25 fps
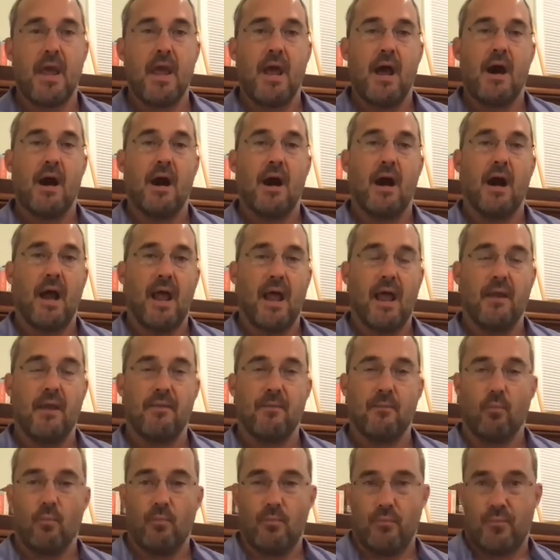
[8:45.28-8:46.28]

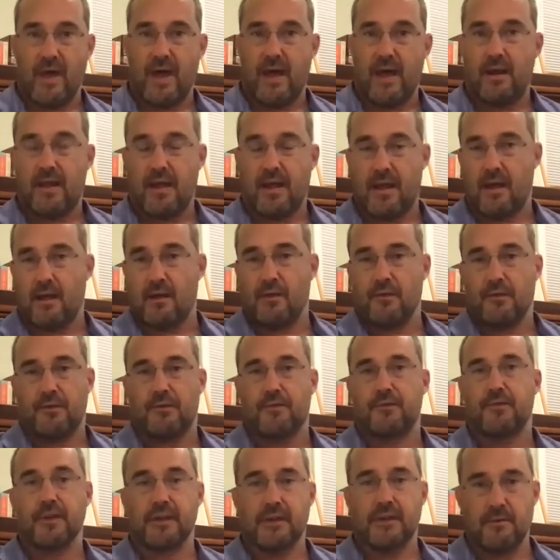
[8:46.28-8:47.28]
and that
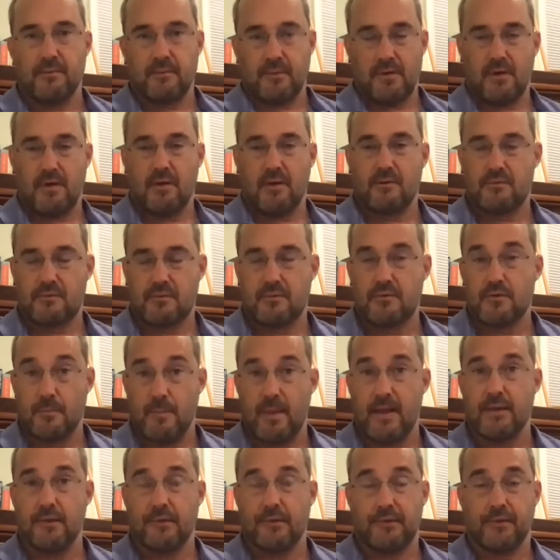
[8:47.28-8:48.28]
has
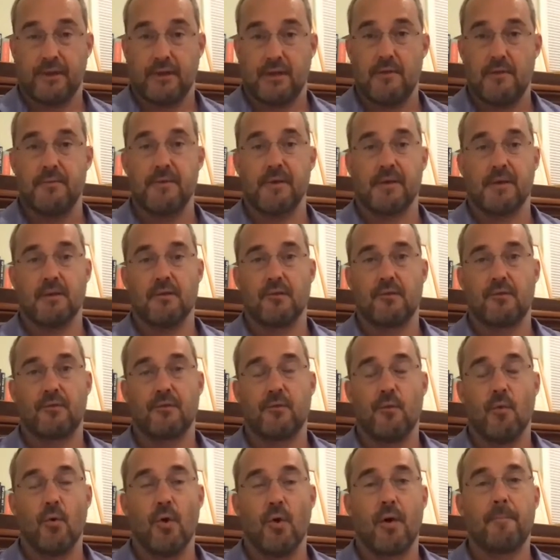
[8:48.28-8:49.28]
tremendous significance
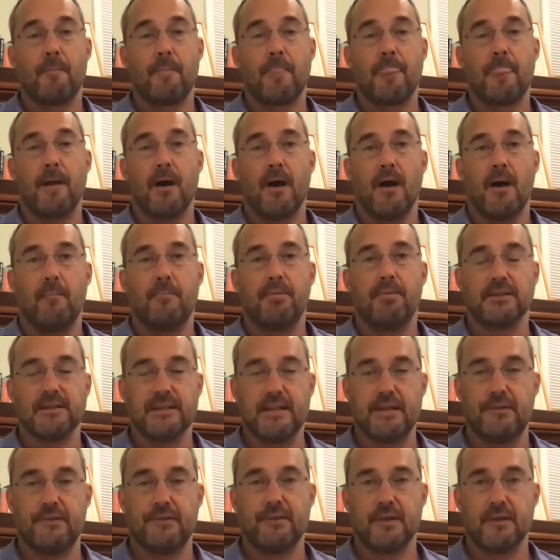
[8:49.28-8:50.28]
for
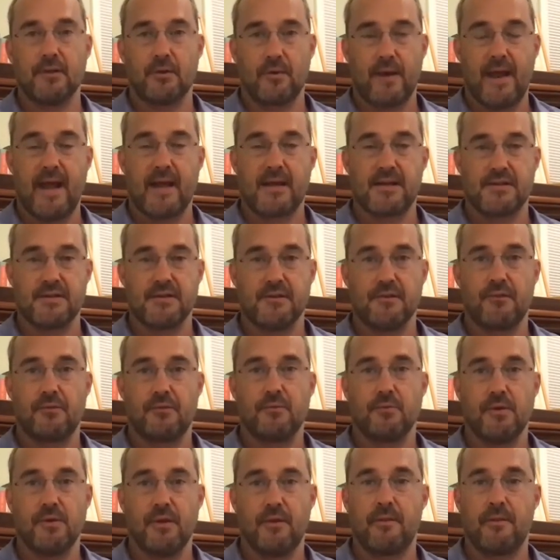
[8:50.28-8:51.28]
police interactions
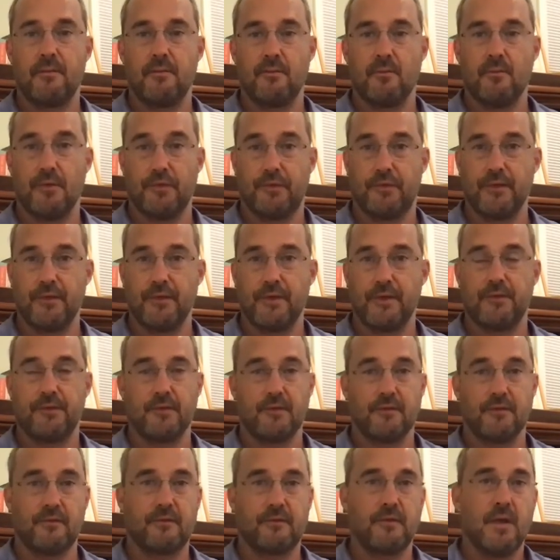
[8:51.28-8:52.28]
with
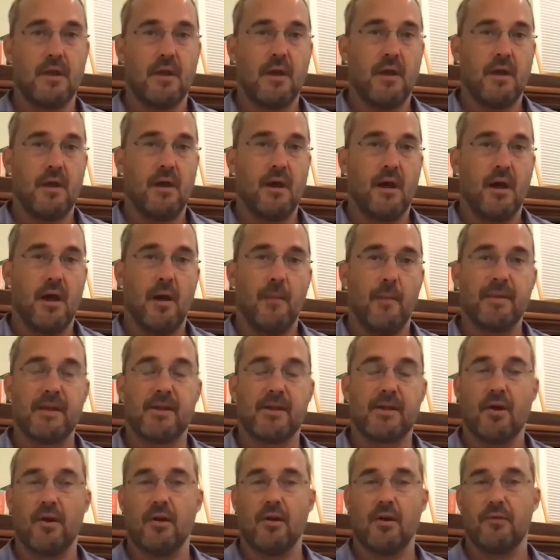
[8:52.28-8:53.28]
citizens.
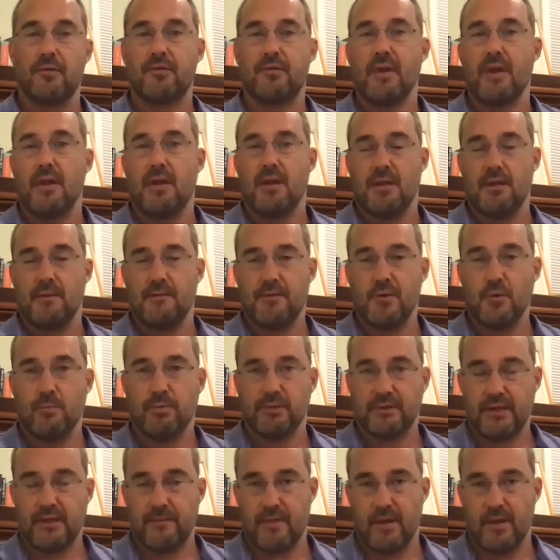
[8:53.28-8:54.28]
Because if you
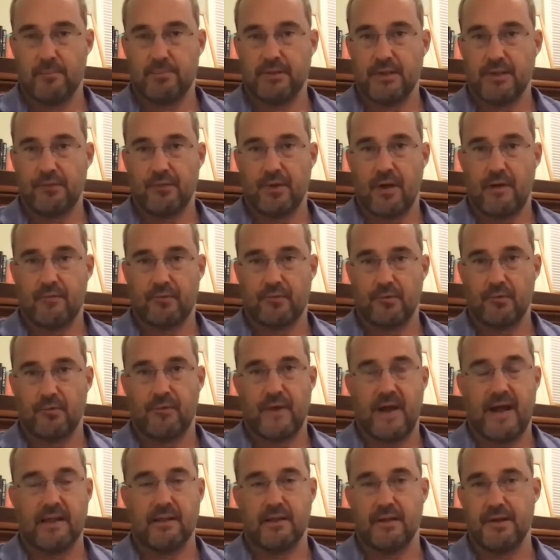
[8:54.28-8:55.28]
believe that a police officer has
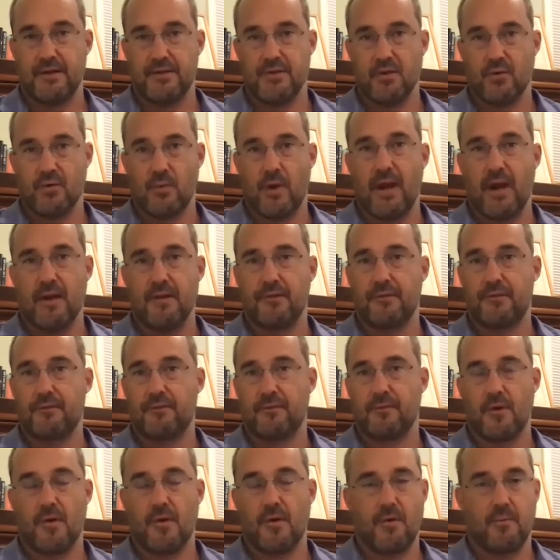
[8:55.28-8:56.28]
violated your rights
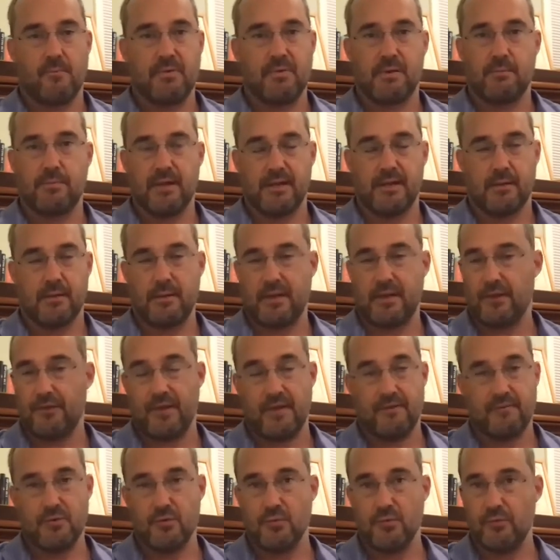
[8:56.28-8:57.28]
because
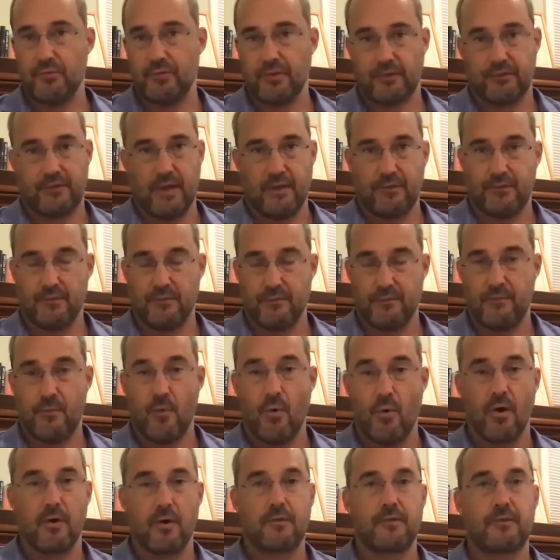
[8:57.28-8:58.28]
they've used excessive
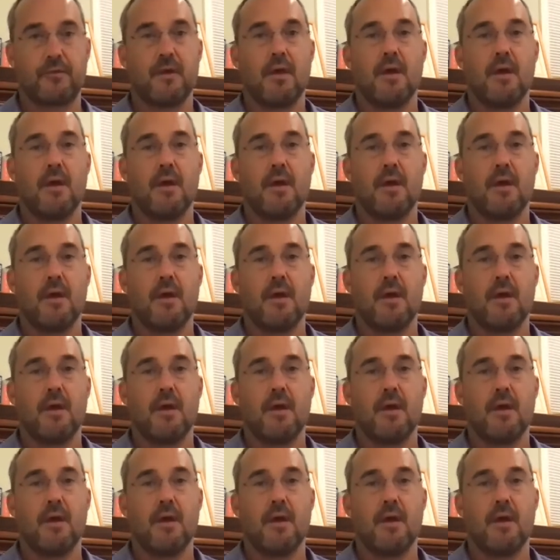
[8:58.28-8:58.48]
force,